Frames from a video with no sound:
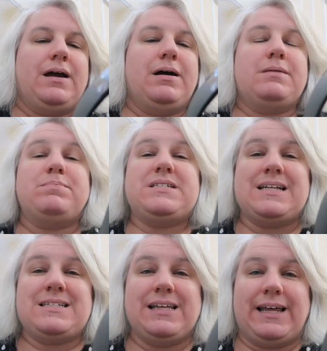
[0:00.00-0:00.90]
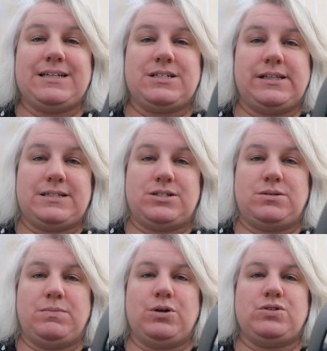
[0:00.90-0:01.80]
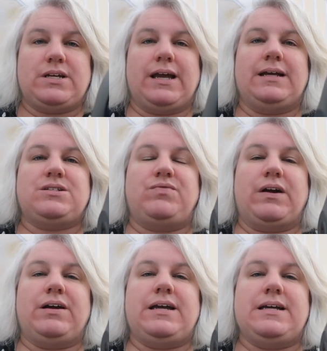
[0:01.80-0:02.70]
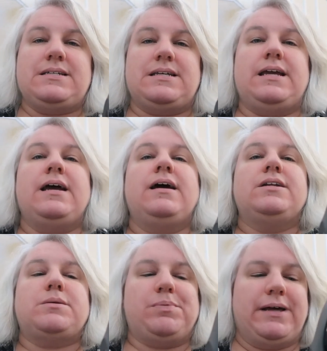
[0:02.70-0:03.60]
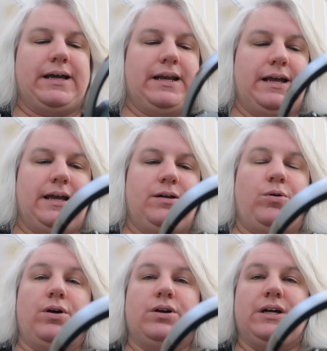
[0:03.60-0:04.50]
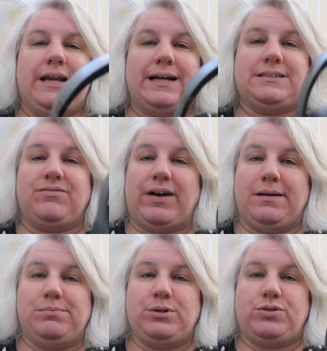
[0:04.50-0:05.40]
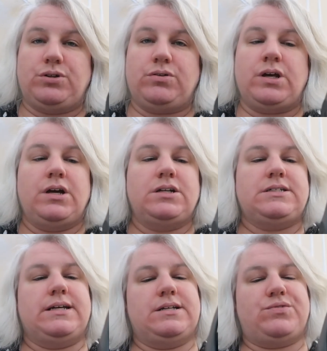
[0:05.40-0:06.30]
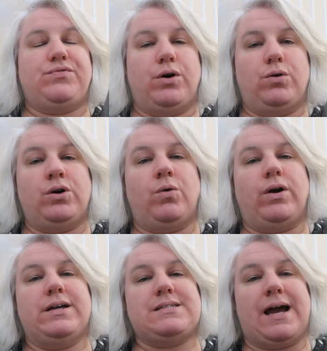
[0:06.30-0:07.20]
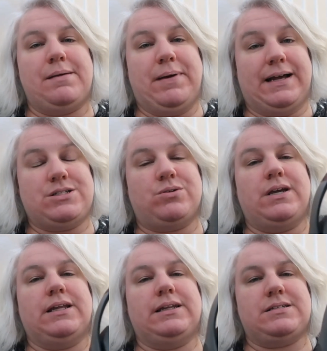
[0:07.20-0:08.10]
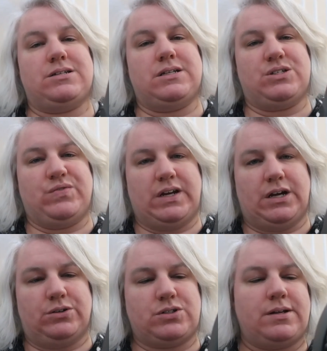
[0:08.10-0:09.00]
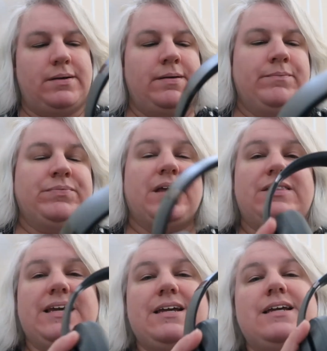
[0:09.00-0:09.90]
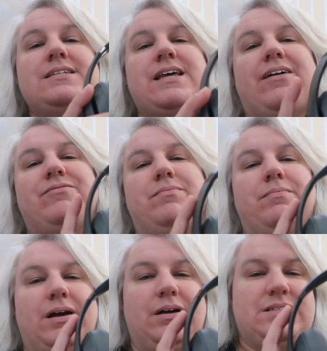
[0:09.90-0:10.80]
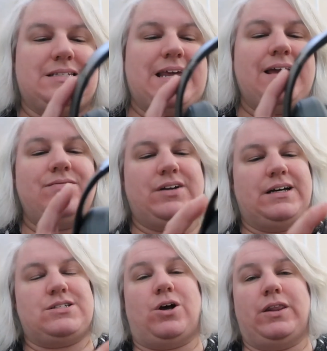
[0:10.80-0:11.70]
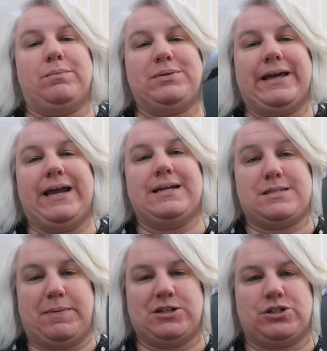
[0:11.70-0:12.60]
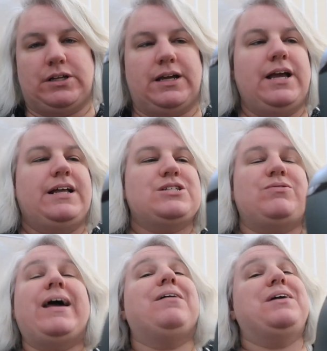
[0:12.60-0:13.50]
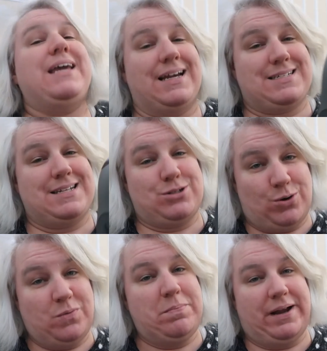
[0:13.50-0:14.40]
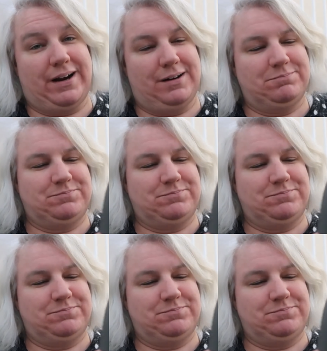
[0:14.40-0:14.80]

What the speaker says: And since he likes to listen to music, it's very easy to plug it in or connect it via Bluetooth to his phone or his iPad so he can listen to his videos. These have saved us on the plane especially, so now he has his own pair.